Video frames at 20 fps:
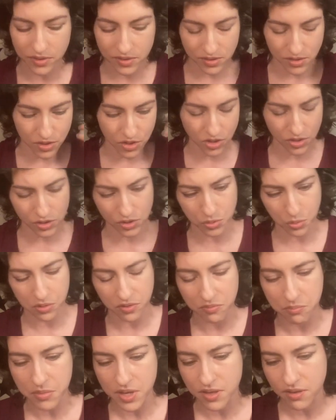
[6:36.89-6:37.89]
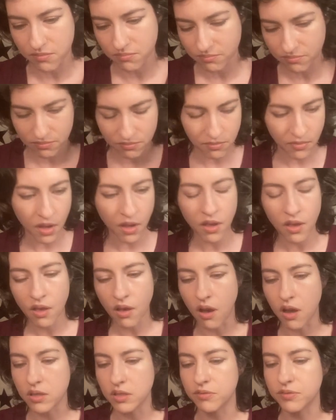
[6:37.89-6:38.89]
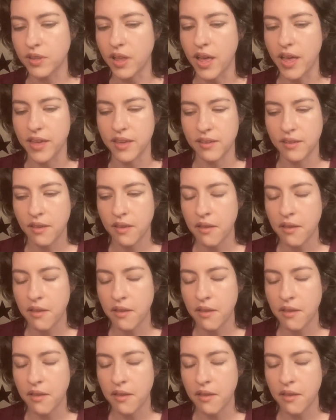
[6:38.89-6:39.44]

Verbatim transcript: This is just sort of me on the fly.